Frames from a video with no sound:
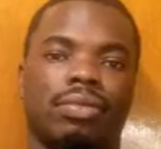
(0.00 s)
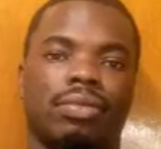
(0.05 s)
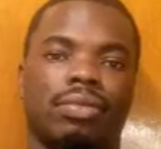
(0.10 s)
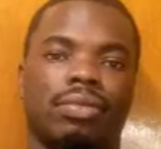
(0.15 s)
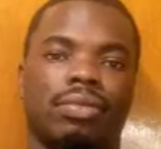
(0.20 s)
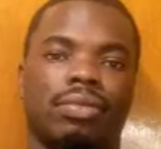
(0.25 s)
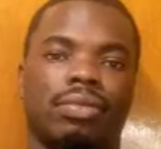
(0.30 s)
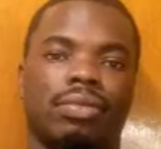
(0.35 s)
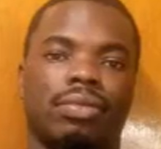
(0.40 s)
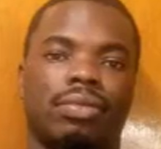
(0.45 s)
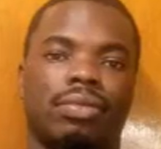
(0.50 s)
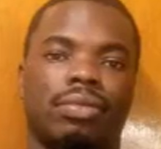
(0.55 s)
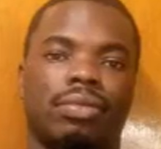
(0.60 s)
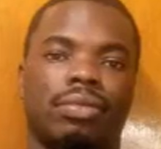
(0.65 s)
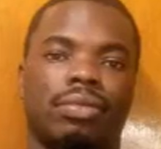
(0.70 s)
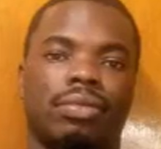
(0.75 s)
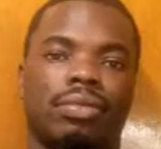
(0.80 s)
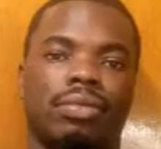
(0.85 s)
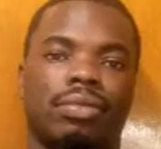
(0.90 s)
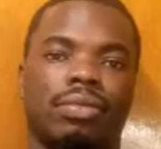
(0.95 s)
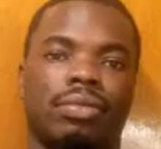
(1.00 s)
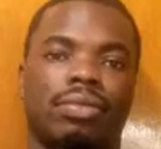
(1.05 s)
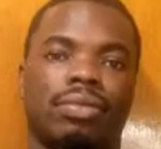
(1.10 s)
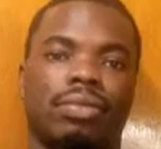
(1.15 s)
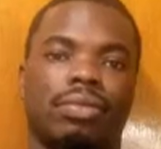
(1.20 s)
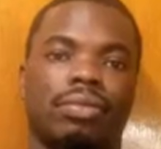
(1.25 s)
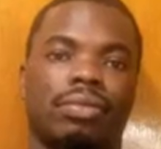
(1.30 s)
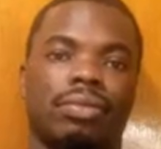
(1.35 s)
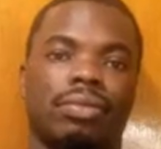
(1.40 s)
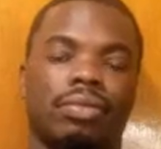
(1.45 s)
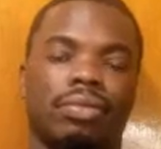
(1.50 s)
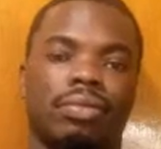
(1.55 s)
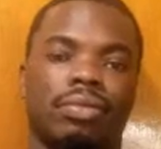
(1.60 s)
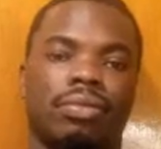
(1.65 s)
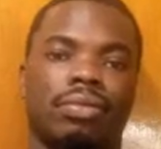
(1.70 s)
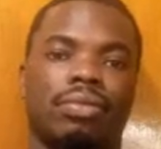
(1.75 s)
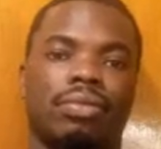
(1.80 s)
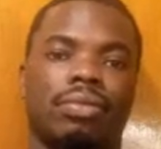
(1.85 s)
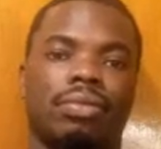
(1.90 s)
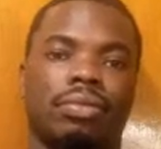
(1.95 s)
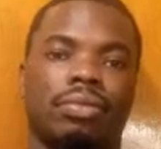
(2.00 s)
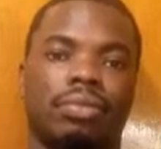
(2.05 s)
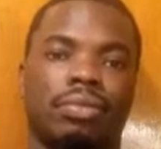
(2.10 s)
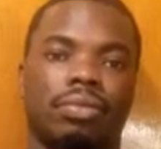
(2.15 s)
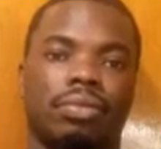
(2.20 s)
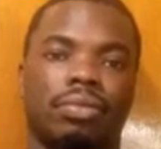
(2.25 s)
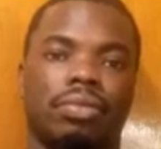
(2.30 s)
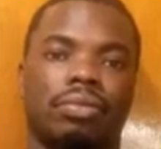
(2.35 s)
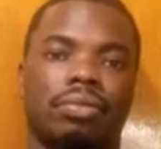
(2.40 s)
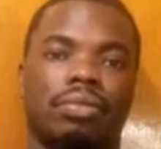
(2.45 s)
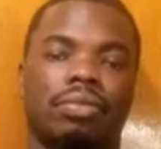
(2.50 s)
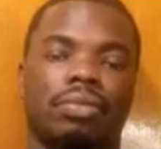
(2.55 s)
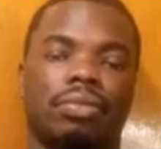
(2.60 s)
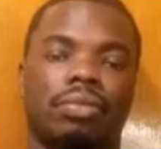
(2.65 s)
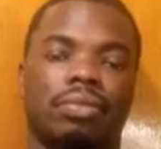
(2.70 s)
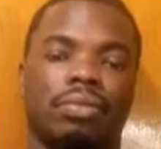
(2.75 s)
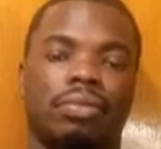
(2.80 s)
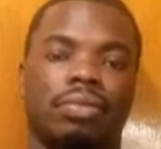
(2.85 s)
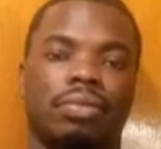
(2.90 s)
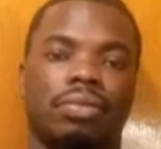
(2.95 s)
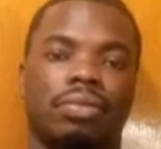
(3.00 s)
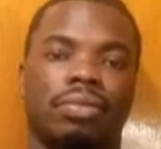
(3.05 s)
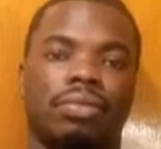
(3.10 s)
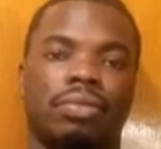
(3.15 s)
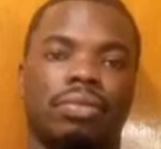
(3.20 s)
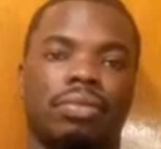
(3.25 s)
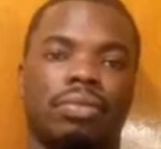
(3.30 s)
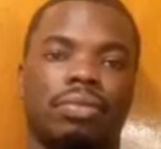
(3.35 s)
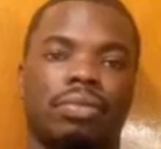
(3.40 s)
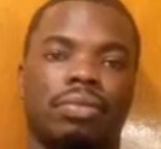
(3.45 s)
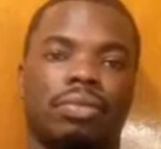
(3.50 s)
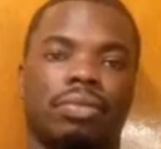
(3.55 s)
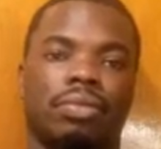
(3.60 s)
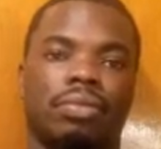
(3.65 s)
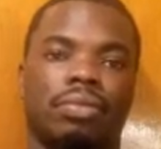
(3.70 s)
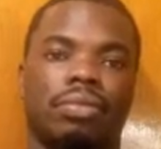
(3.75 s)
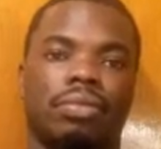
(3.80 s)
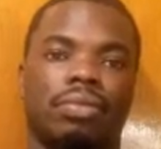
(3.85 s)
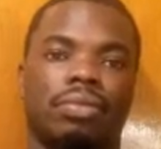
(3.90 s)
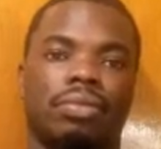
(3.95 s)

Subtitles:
(silent)